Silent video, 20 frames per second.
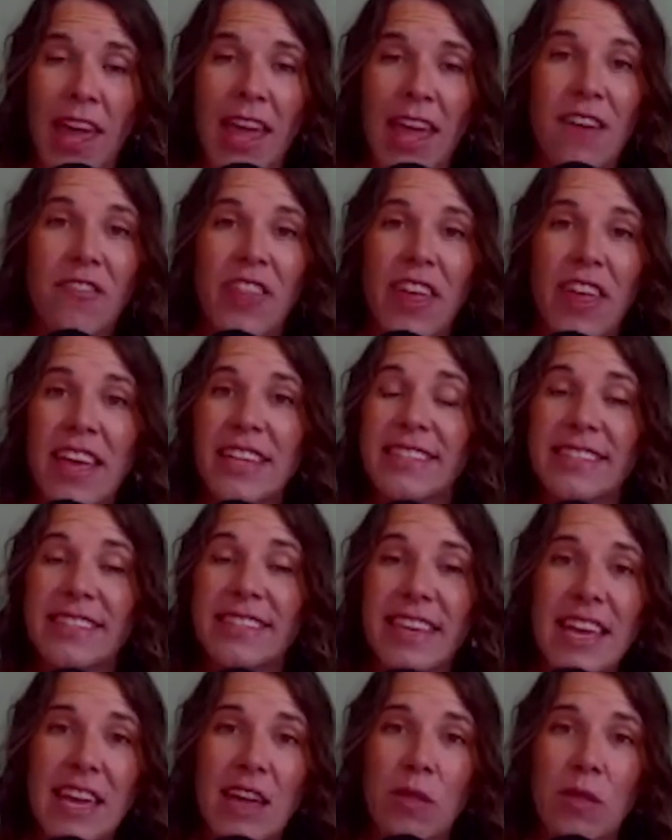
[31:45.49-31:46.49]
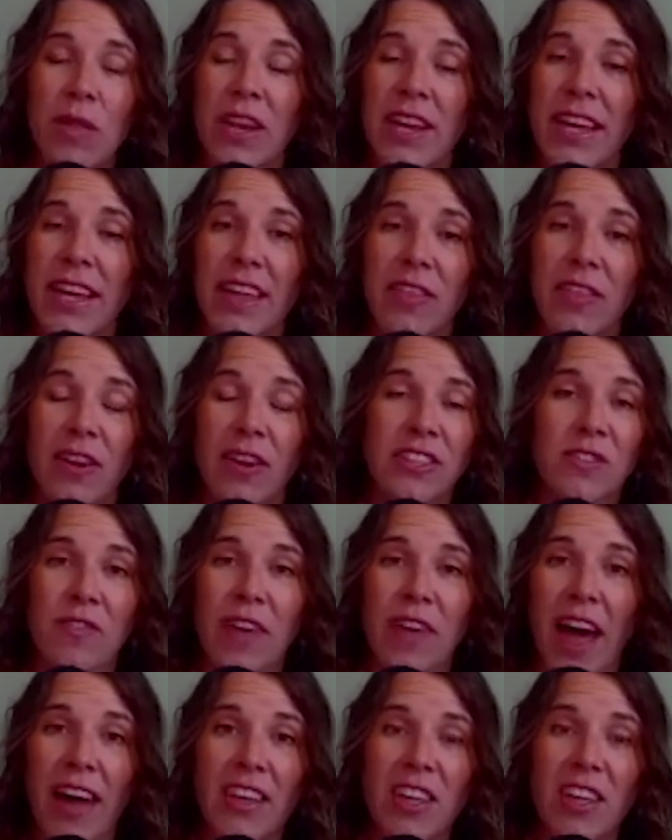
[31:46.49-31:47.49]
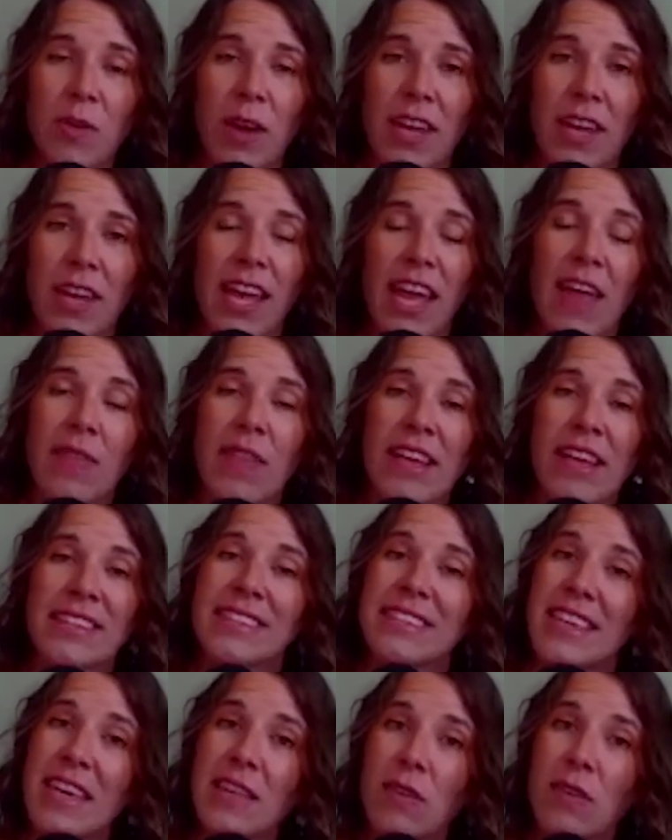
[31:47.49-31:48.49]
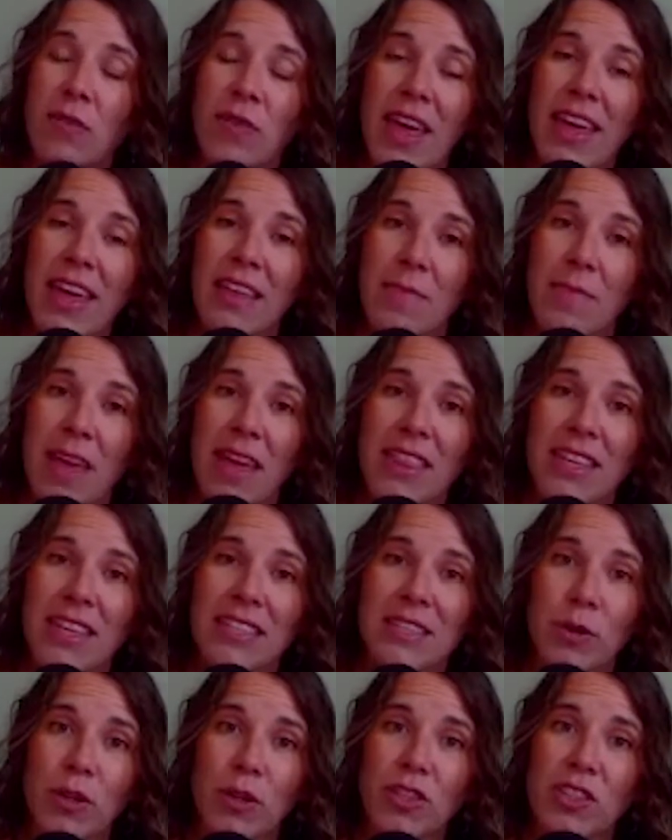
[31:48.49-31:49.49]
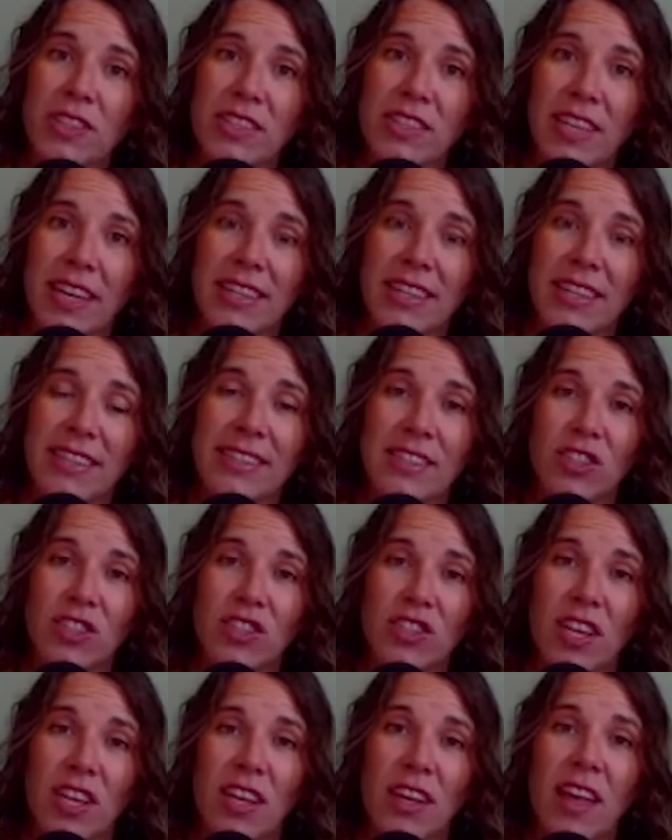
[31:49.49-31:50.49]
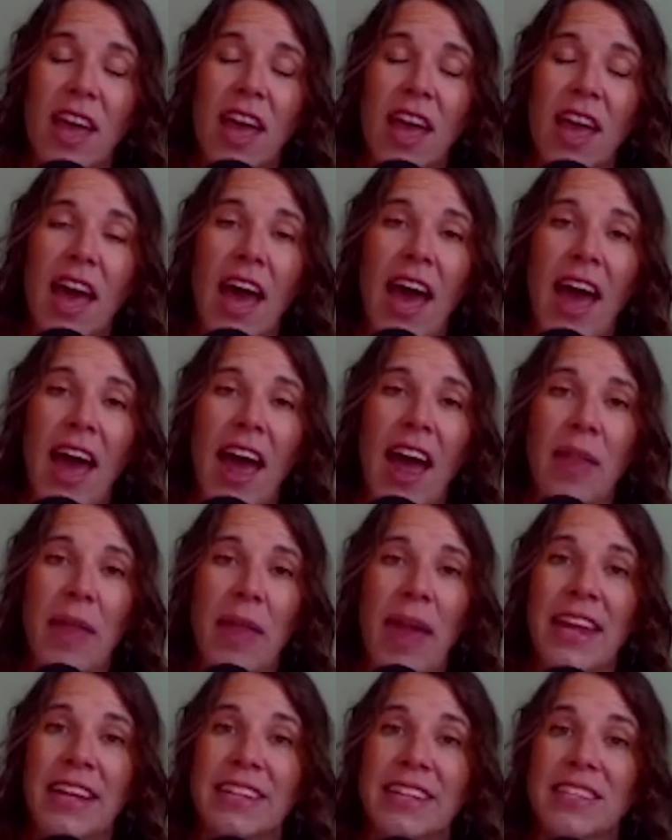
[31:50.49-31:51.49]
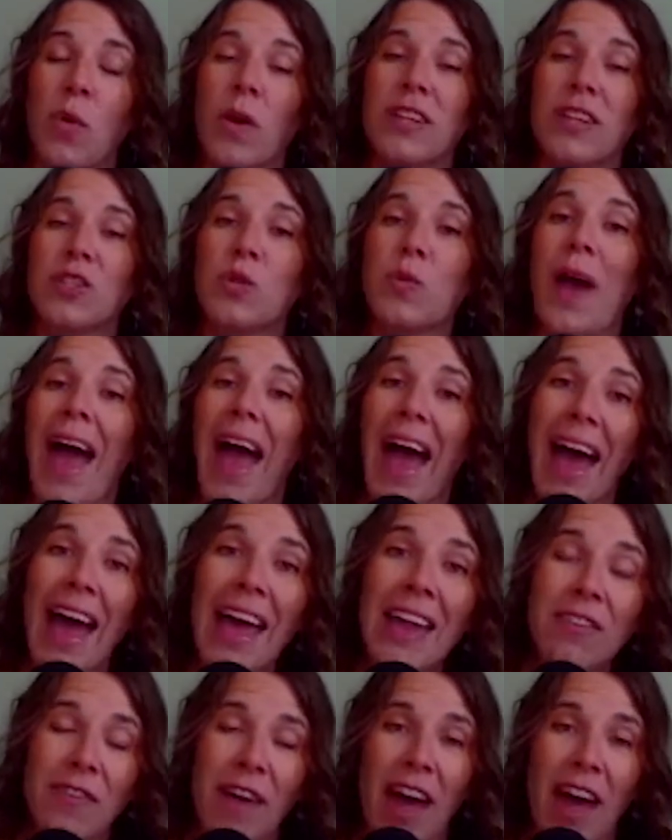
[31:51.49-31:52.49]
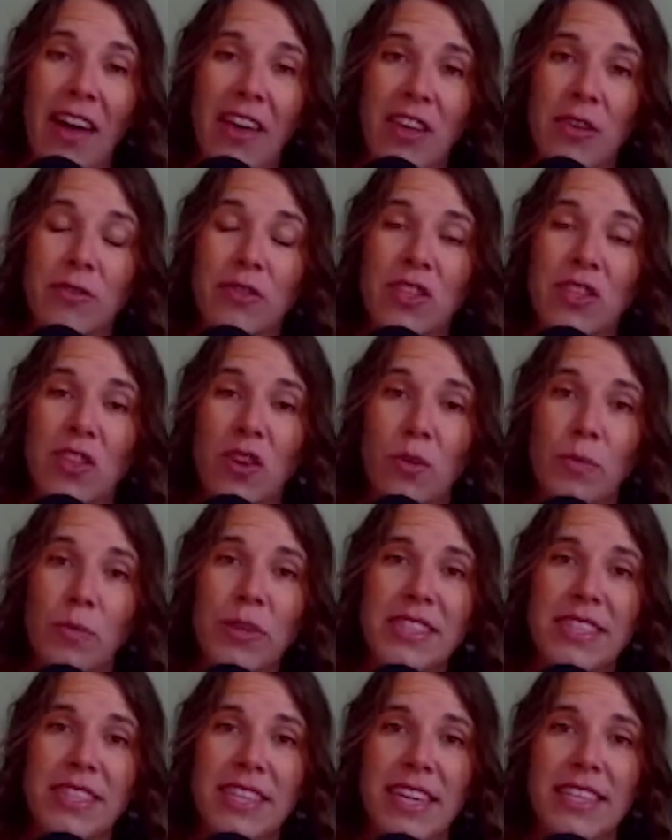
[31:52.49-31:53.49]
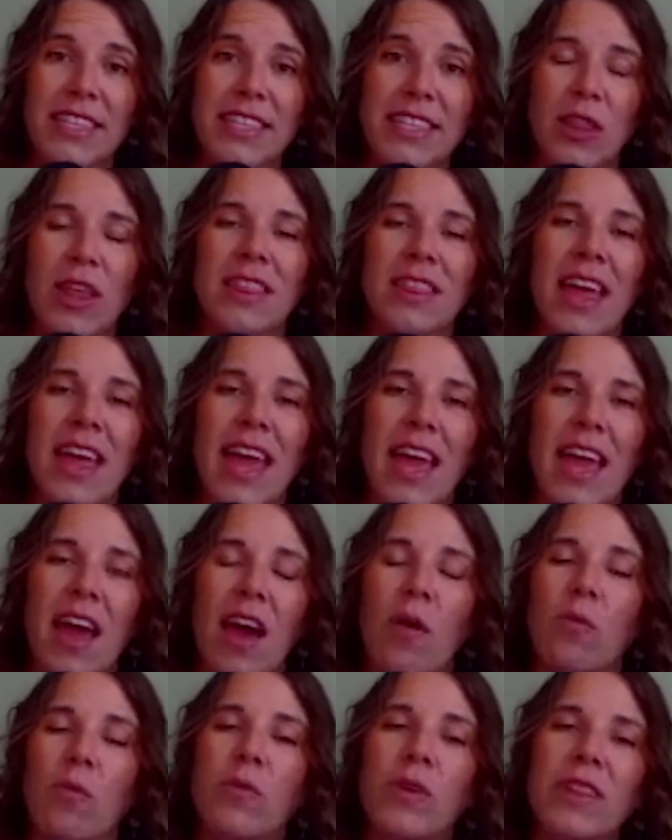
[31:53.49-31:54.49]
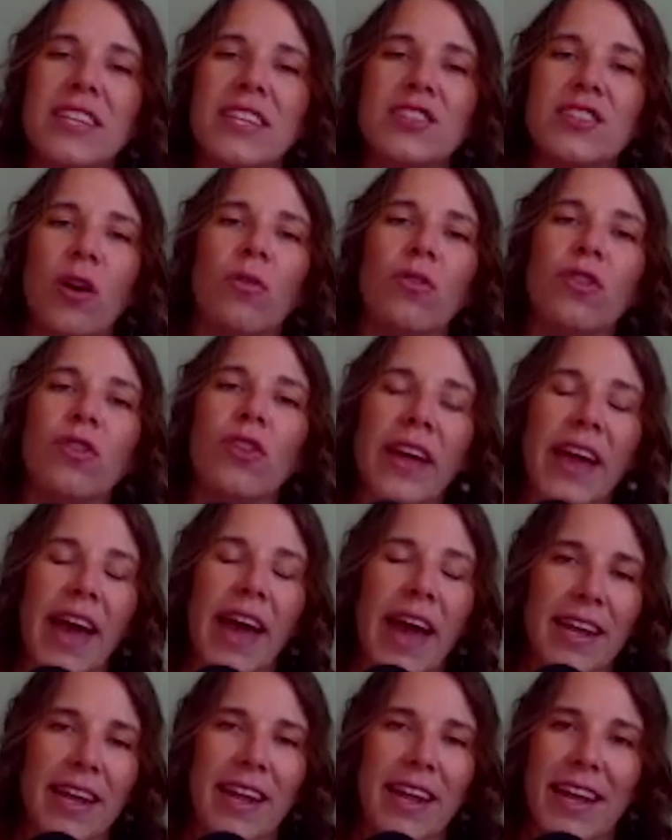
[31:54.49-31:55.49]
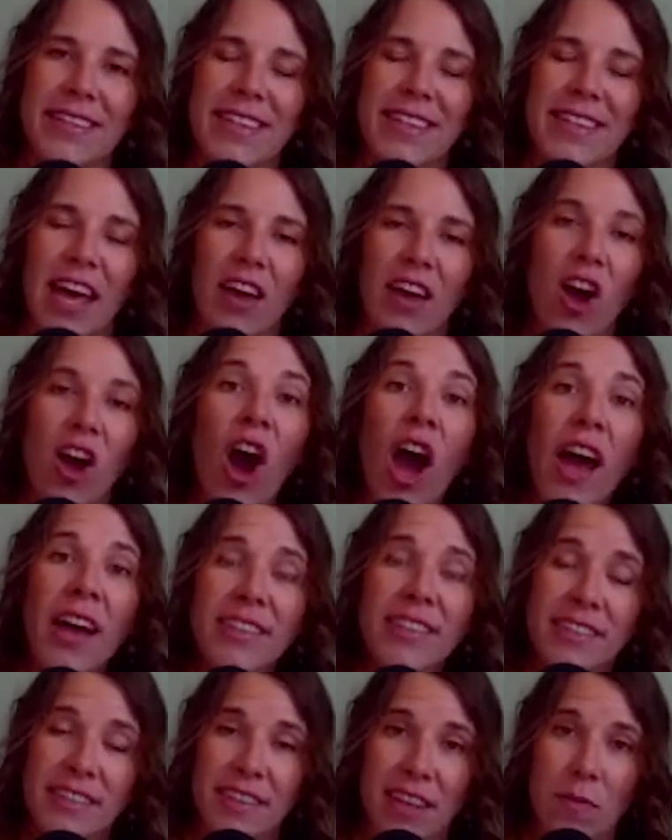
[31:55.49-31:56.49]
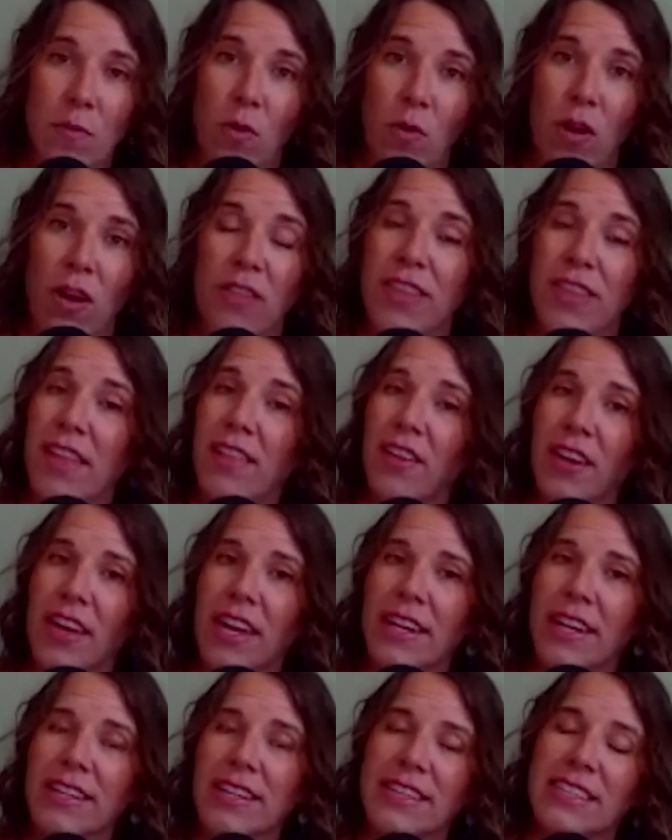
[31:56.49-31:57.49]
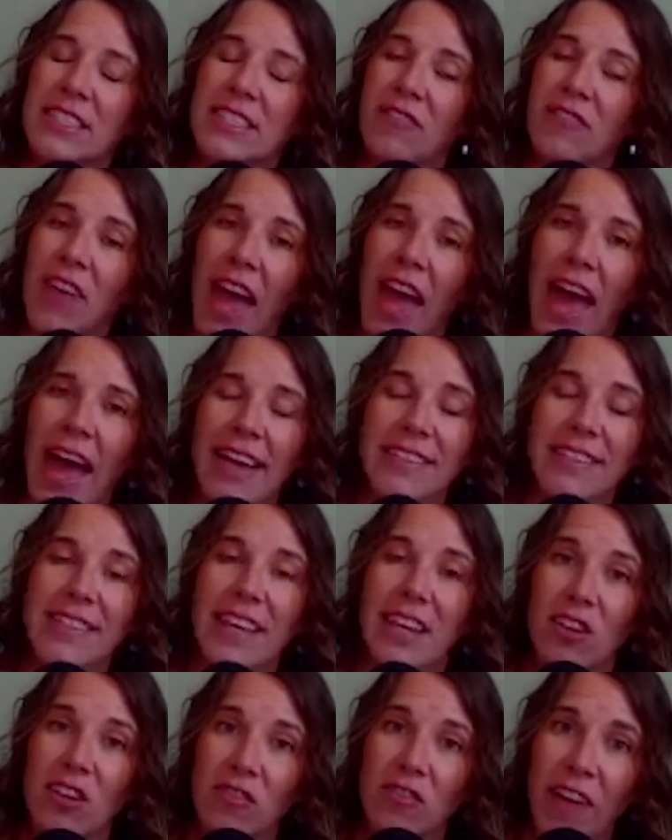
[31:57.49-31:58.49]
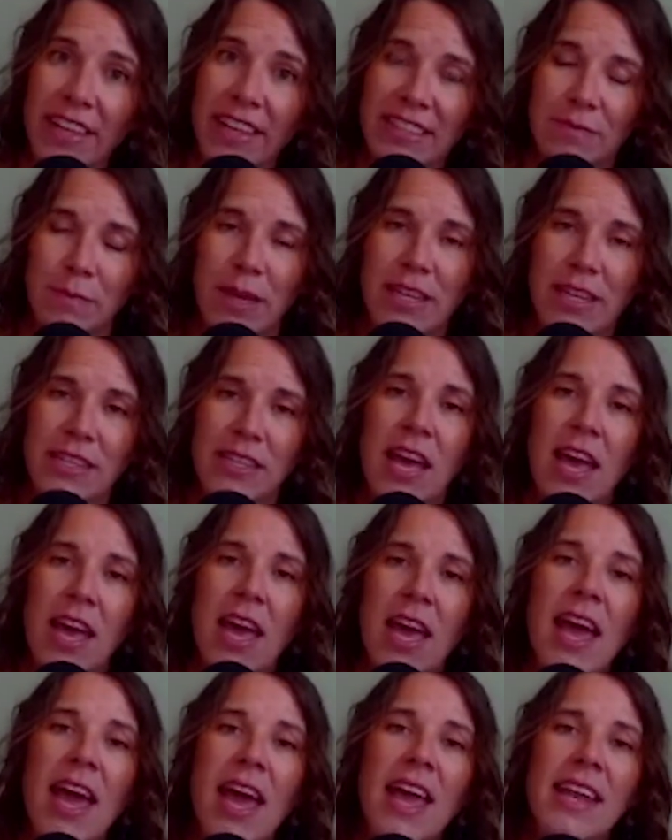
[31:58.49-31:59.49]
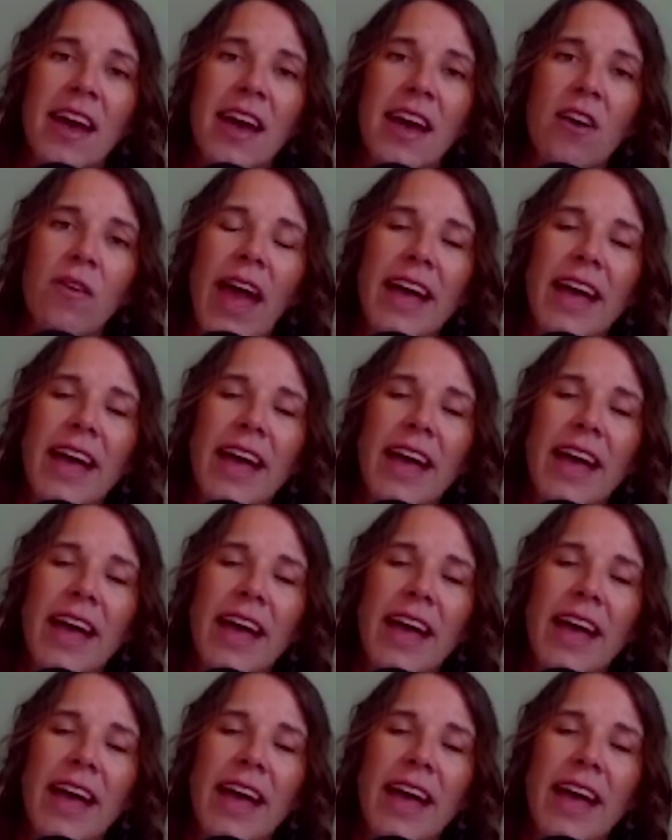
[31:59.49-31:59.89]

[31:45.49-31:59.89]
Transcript: If they see that there's value in it, and they see that they can make this purchasing decision and it's going to add value to their business, then they really don't look at it as a cost anymore. They look at it as an investment. Now,